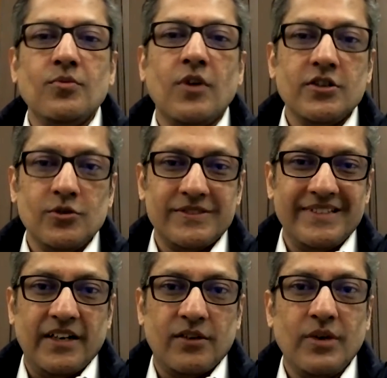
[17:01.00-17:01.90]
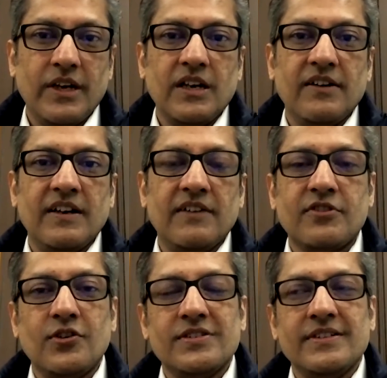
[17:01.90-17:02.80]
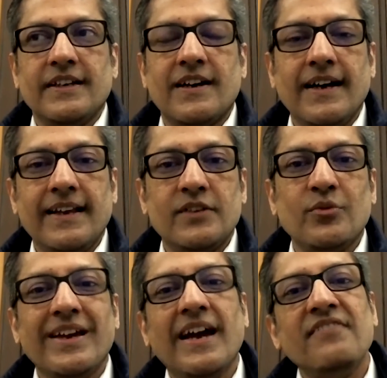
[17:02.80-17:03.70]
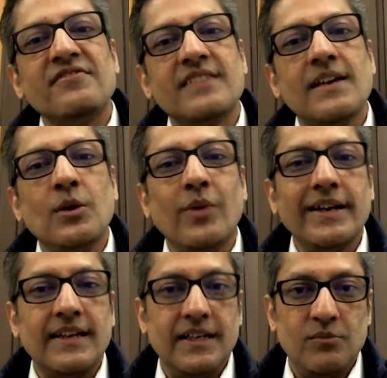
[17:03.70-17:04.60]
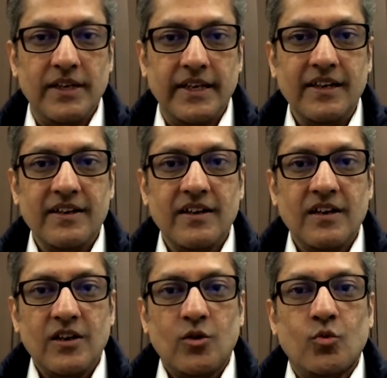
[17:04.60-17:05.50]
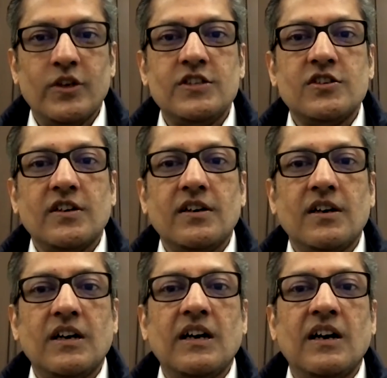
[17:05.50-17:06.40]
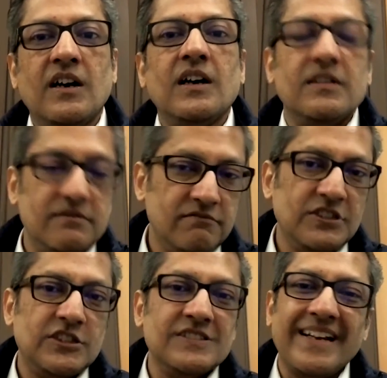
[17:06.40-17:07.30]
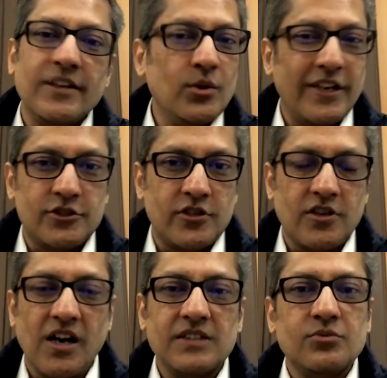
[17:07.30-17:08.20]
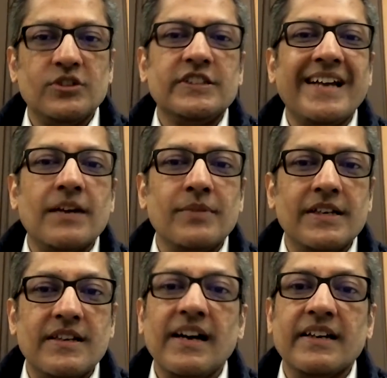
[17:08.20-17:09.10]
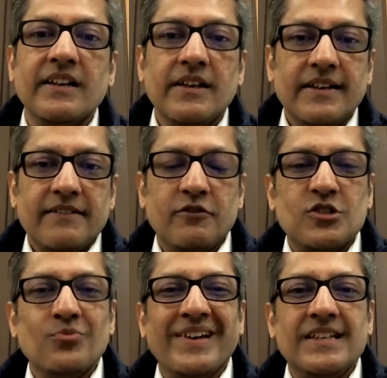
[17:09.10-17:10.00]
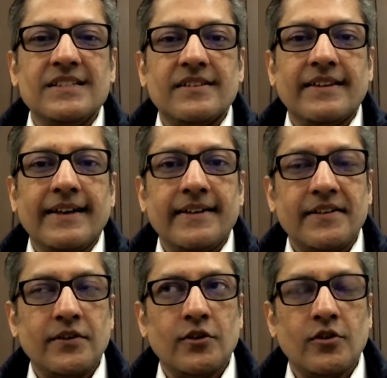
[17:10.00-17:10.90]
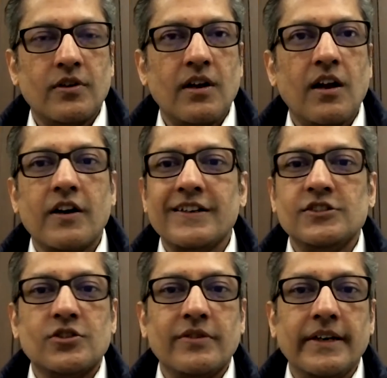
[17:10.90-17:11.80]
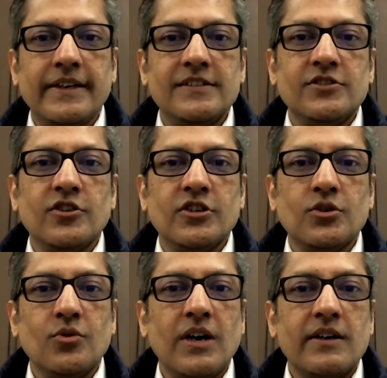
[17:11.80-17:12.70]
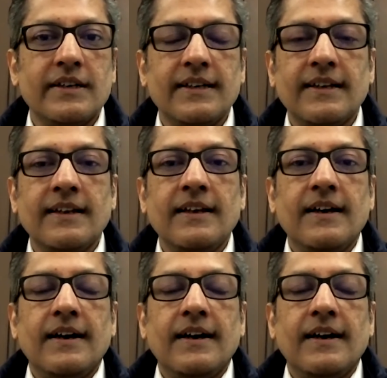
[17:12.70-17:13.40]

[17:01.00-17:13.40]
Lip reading: two modules there. One, of course, in Hylyt, we have semi-white labeling, which is at no extra cost, which can be done, which means that your login screens, your URL,